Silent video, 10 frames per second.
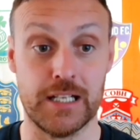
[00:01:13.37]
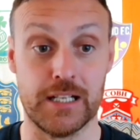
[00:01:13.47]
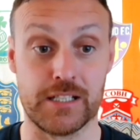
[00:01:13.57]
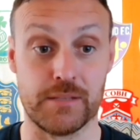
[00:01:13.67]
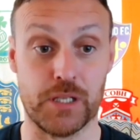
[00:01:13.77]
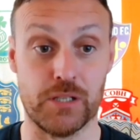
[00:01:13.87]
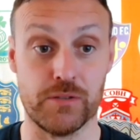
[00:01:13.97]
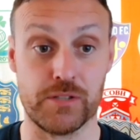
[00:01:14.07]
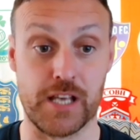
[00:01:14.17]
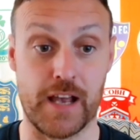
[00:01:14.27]
I
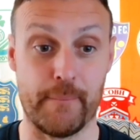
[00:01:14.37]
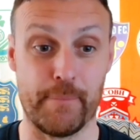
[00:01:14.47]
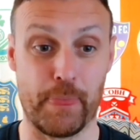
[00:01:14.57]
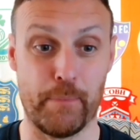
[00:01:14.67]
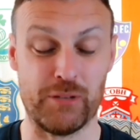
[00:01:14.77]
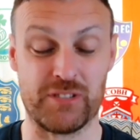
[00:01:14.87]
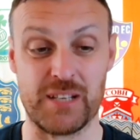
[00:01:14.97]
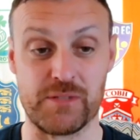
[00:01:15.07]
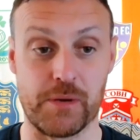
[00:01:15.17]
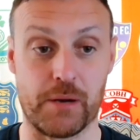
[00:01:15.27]
suppose, both
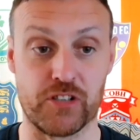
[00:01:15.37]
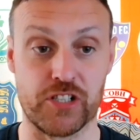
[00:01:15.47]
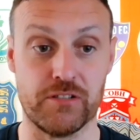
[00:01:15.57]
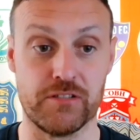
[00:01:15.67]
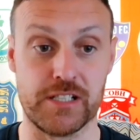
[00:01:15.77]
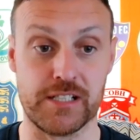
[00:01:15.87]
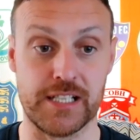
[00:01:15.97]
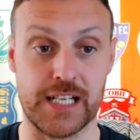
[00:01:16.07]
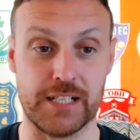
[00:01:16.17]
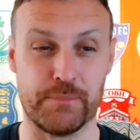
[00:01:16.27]
teams have opportunities
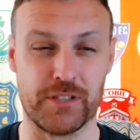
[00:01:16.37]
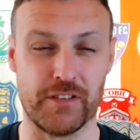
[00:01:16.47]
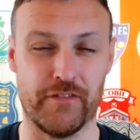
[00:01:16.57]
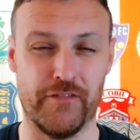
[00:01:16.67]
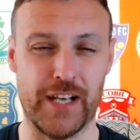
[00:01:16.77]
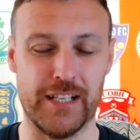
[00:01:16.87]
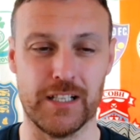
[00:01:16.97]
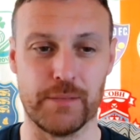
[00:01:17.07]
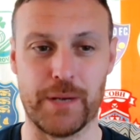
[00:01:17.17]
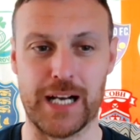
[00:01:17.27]
and that, but you felt
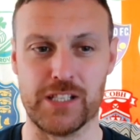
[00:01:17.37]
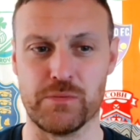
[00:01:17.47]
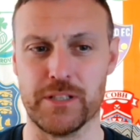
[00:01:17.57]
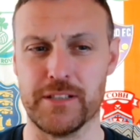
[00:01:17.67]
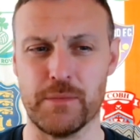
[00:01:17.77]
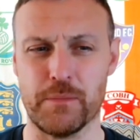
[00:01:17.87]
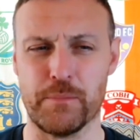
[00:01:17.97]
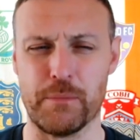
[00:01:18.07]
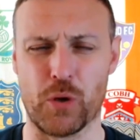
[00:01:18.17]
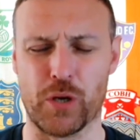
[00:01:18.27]
like Pats were the team in a
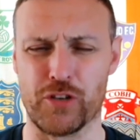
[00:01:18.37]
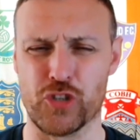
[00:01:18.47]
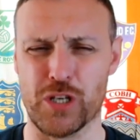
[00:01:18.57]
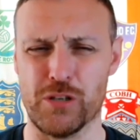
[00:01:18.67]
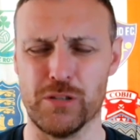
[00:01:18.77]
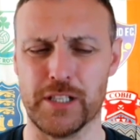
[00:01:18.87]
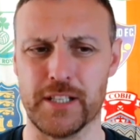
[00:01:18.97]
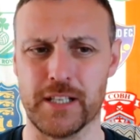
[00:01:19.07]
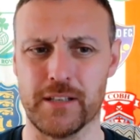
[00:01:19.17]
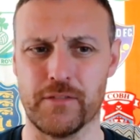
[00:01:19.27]
bit more control, I
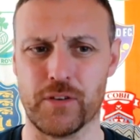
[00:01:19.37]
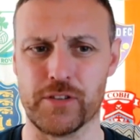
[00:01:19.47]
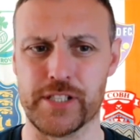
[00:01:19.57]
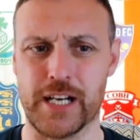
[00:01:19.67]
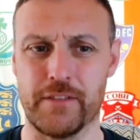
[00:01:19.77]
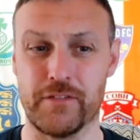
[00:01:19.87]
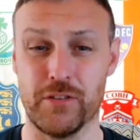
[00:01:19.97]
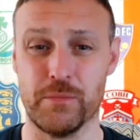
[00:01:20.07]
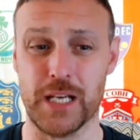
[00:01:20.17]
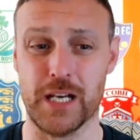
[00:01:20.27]
think, in the first half,
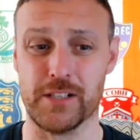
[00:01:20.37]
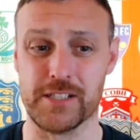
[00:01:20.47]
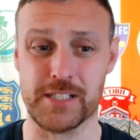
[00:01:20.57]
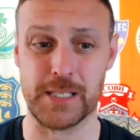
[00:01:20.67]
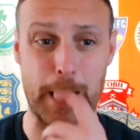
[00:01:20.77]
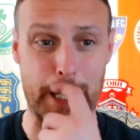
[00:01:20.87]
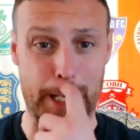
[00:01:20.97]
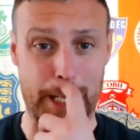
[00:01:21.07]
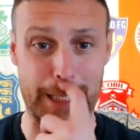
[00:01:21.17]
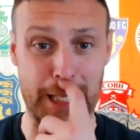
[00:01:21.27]
to be honest.
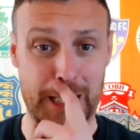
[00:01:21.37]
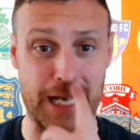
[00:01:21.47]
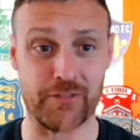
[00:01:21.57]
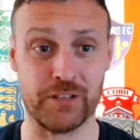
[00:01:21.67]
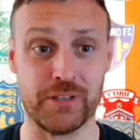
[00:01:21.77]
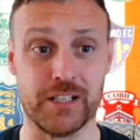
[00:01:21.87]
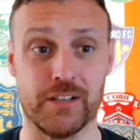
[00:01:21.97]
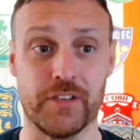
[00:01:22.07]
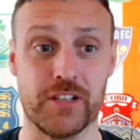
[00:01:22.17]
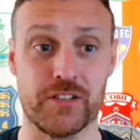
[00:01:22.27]
Lake Kavanagh went
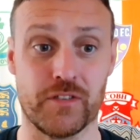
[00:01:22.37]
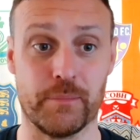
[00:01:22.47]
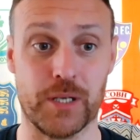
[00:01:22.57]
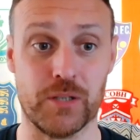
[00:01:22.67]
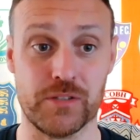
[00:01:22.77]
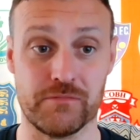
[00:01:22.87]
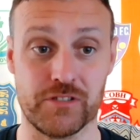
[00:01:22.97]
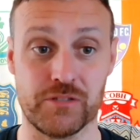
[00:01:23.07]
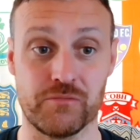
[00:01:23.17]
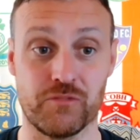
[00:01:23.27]
off injured for Bowes and
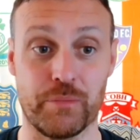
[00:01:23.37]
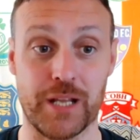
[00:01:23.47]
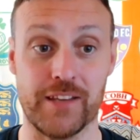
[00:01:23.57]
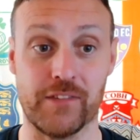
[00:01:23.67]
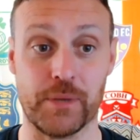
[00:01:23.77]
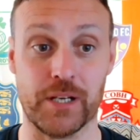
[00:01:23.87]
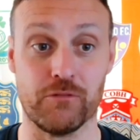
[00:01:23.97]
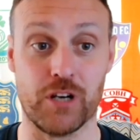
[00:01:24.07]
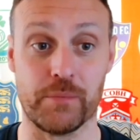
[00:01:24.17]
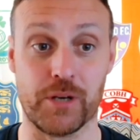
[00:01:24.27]
was replaced by
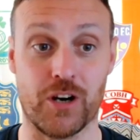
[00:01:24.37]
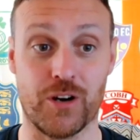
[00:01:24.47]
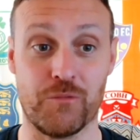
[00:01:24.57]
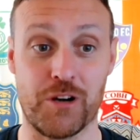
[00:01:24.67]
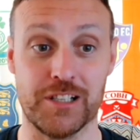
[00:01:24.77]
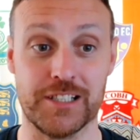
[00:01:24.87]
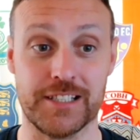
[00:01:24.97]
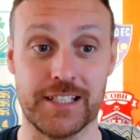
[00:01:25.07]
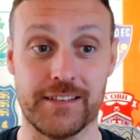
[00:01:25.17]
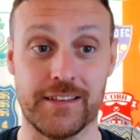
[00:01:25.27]
Rob Cornwall,
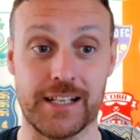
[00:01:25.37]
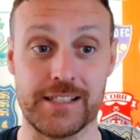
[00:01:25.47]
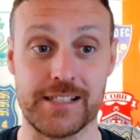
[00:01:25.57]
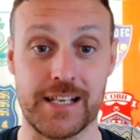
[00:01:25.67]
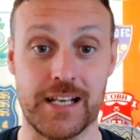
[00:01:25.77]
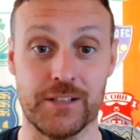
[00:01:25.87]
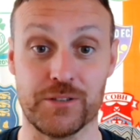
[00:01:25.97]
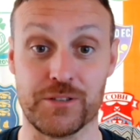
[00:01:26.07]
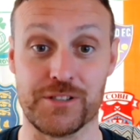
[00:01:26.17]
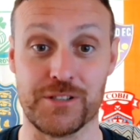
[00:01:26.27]
and that's
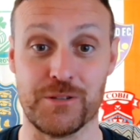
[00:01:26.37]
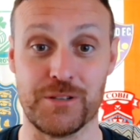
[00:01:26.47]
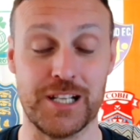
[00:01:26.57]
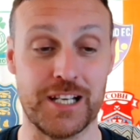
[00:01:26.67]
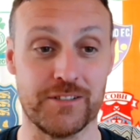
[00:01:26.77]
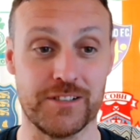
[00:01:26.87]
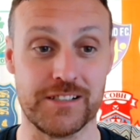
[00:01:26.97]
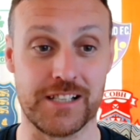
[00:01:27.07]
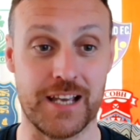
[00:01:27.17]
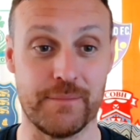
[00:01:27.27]
another story later in
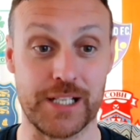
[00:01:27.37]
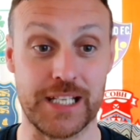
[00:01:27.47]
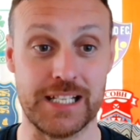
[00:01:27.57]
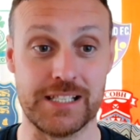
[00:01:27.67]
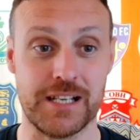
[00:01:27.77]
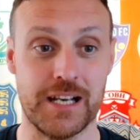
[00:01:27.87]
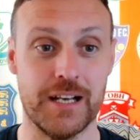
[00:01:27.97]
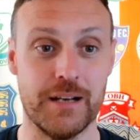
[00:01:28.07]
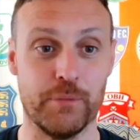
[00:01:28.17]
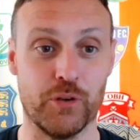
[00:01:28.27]
this game, I guess.
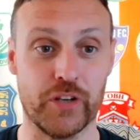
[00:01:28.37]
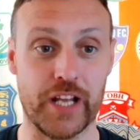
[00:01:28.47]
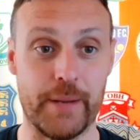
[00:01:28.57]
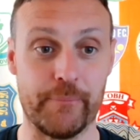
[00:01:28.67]
But